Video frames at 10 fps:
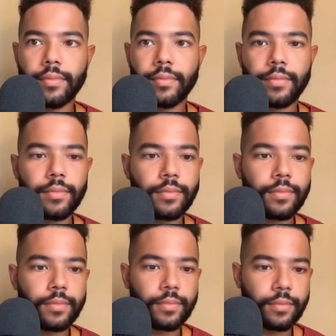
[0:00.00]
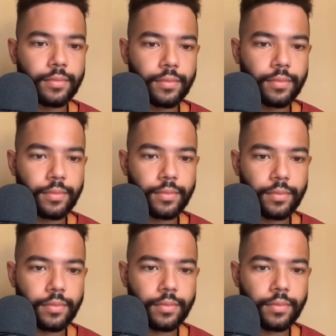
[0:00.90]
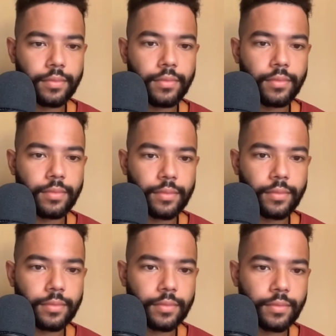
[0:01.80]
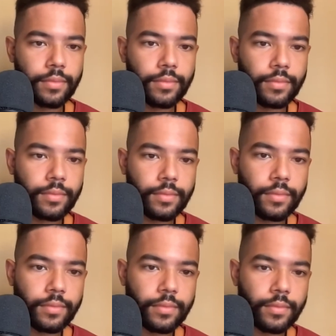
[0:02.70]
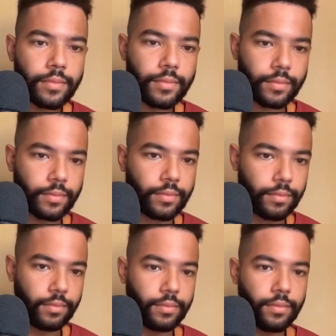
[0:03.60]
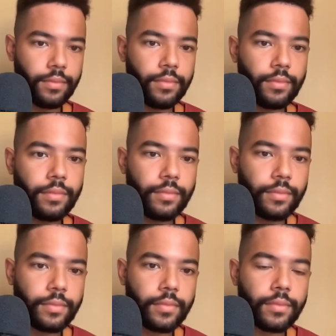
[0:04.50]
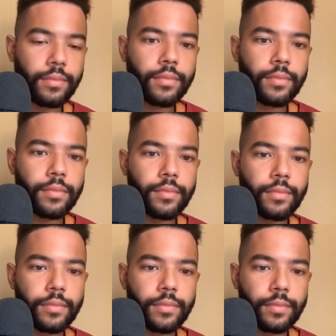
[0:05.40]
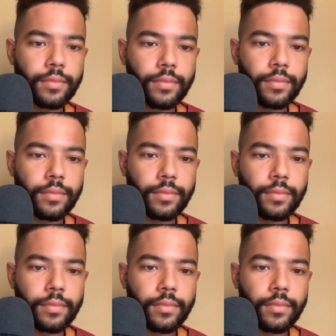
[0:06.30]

(not speaking)